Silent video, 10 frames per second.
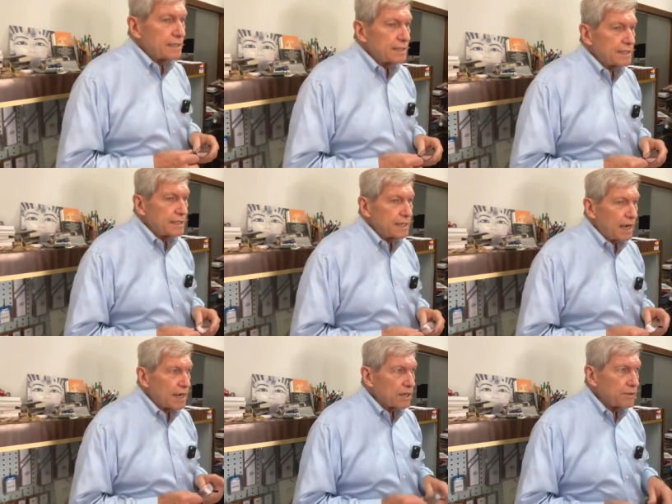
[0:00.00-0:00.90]
the
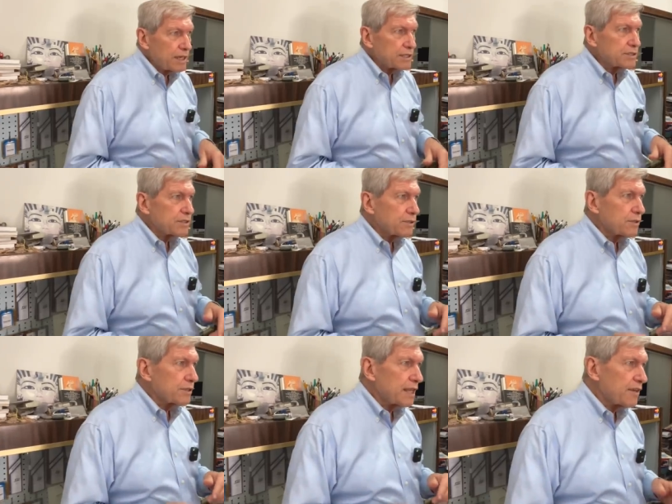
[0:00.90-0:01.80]
I R S
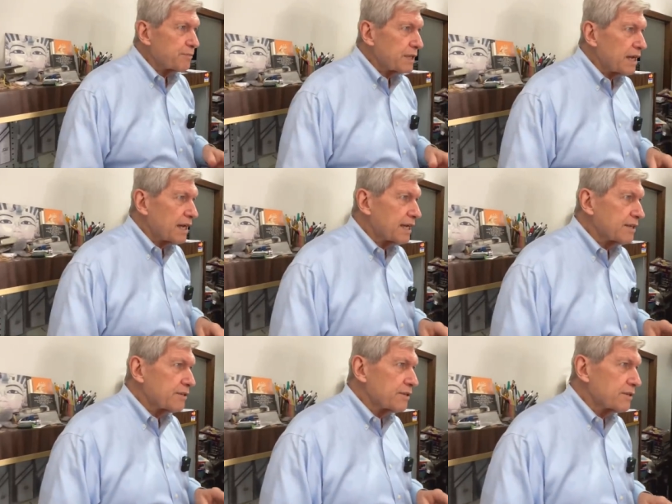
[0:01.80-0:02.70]
or the F B I
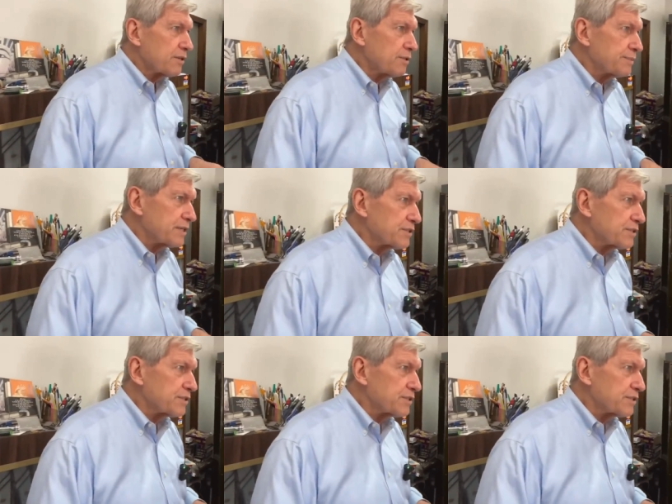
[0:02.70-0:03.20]
or Homeland